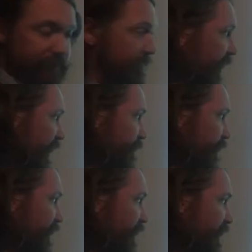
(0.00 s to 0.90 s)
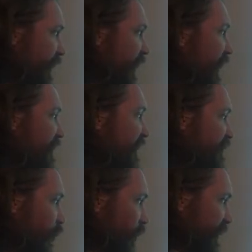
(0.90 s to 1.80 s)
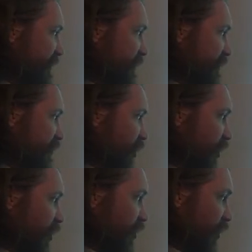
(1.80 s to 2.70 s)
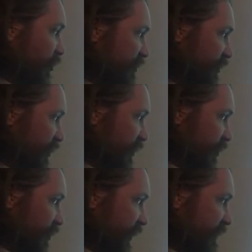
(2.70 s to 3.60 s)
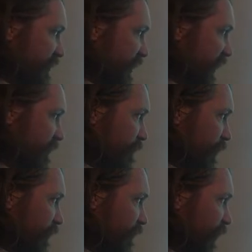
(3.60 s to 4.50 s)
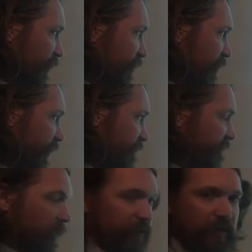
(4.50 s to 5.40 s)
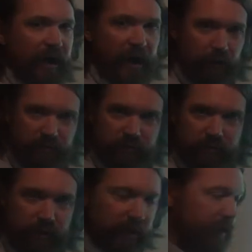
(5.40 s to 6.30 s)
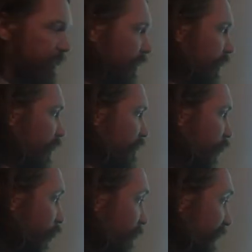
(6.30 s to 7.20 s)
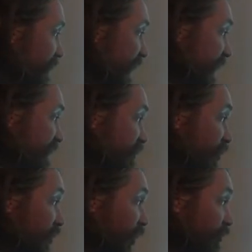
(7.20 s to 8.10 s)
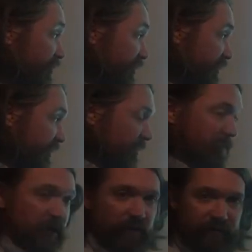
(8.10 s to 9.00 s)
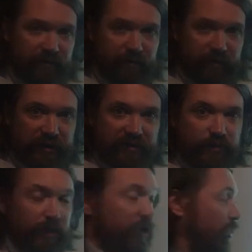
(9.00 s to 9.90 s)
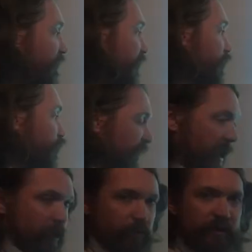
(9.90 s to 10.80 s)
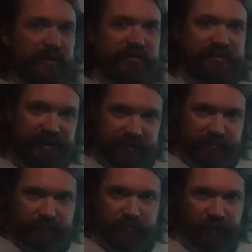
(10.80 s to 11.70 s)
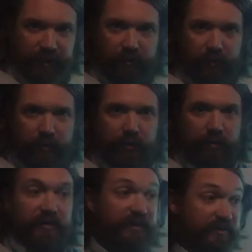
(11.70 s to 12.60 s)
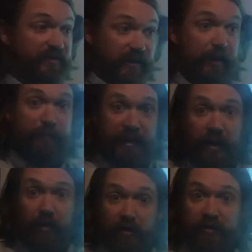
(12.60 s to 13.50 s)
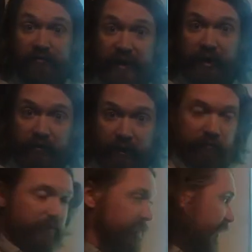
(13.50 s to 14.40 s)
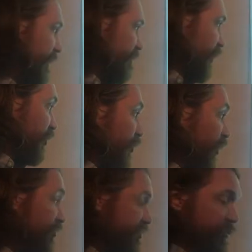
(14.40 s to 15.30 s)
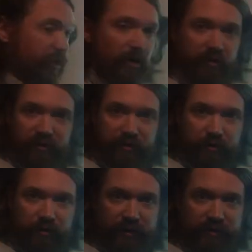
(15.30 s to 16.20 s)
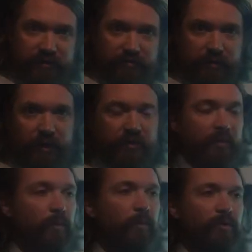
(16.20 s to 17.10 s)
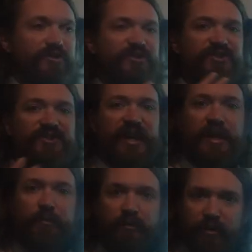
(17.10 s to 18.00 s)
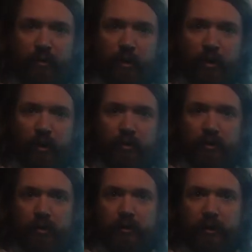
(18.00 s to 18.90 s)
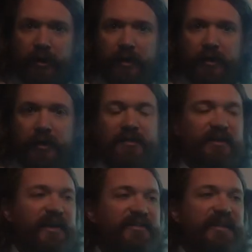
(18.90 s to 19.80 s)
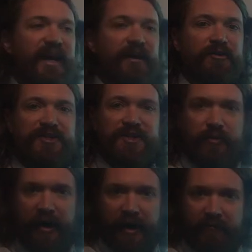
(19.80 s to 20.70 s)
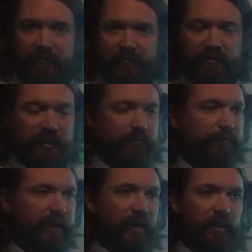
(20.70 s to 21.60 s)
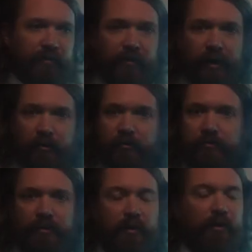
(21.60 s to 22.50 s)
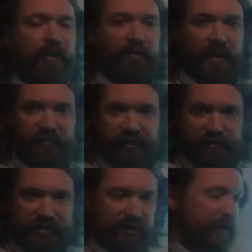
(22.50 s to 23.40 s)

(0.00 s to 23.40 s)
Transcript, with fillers: Okay. These orbits start close to the nucleus and move farther and farther out, all right? The orbit that is closest to the middle of the nucleus we call the ground state, okay? This is like being on the flat ground, okay? The closer you are to the nucleus, the more stable you are, okay? The less energy you have. It's like being on the ground. You don't have a lot of energy.